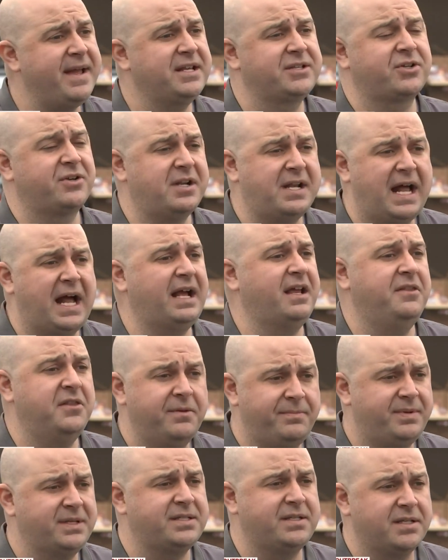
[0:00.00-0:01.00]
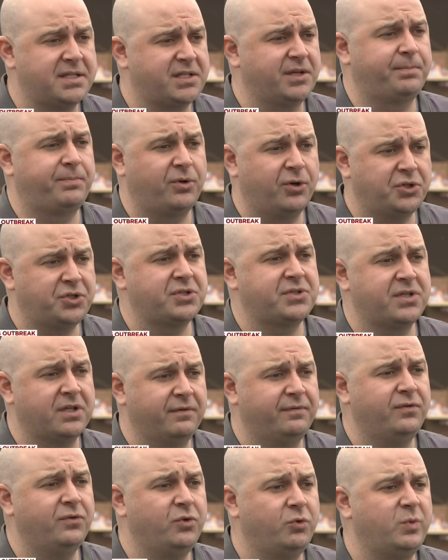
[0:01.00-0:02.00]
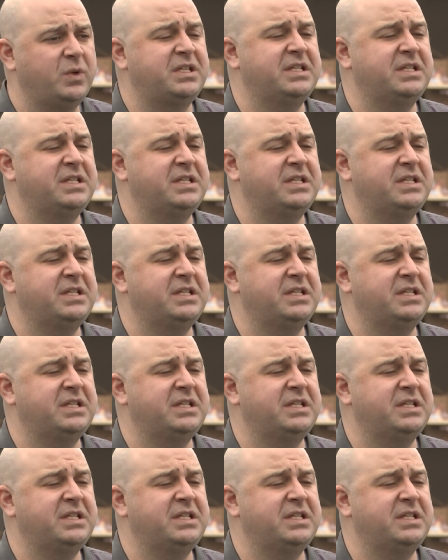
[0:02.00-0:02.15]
banks are not in the business of purchasing food.